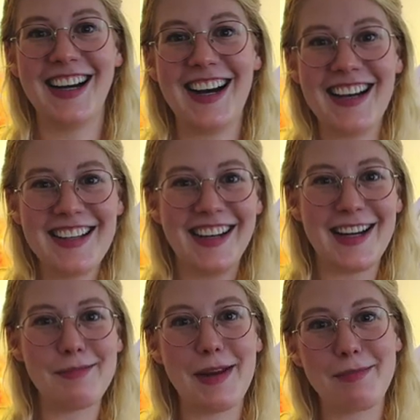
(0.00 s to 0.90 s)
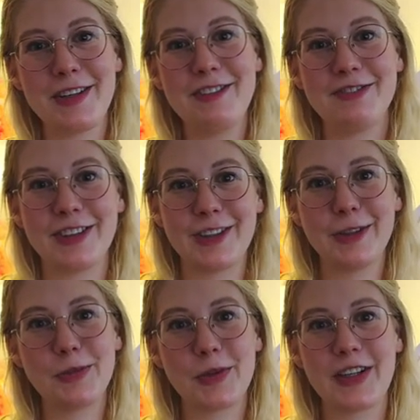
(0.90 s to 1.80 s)
Hi, I'm Emily
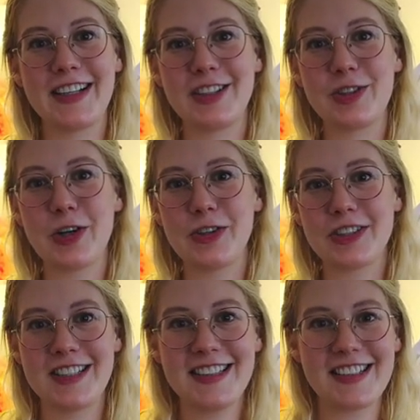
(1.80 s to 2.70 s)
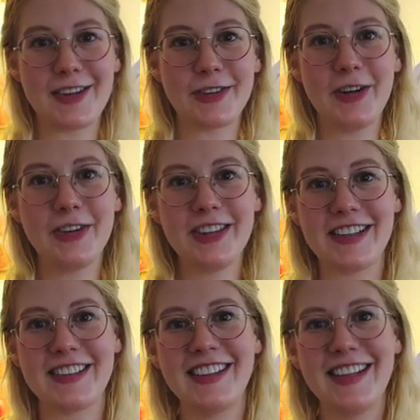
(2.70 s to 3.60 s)
Furr. We're in Charleston, South
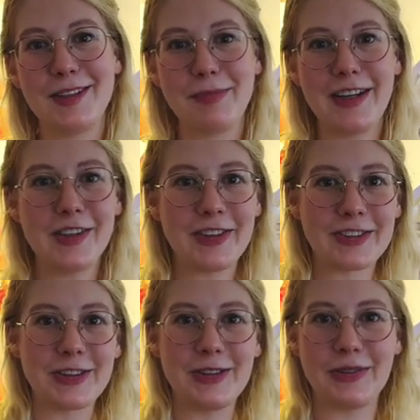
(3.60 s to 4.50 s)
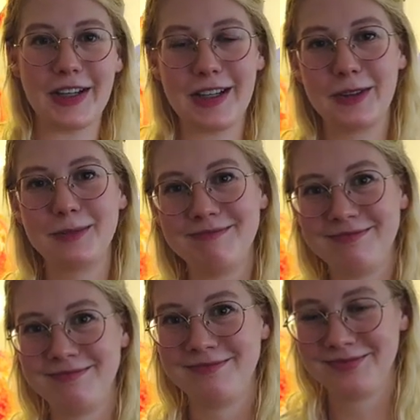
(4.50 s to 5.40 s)
Carolina in my art studio.
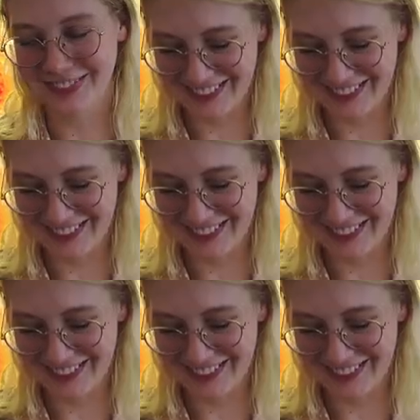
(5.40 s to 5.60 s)
This is